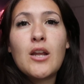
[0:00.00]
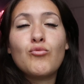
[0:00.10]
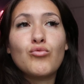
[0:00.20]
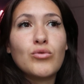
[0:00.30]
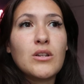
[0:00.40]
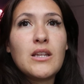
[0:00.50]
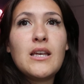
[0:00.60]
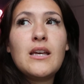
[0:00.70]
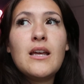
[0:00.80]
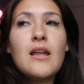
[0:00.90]
and
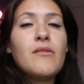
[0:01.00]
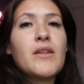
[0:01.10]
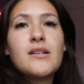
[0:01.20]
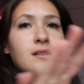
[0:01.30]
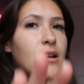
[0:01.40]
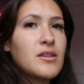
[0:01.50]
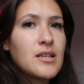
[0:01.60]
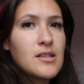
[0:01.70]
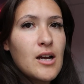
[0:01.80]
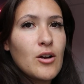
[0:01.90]
really that is not
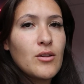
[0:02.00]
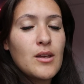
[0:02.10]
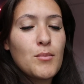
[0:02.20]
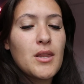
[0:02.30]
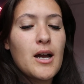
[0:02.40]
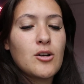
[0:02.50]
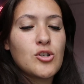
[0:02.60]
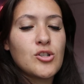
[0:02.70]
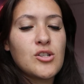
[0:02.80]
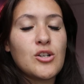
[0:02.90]
the entire theme of the
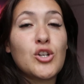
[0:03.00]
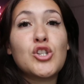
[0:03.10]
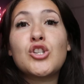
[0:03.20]
Avatar series.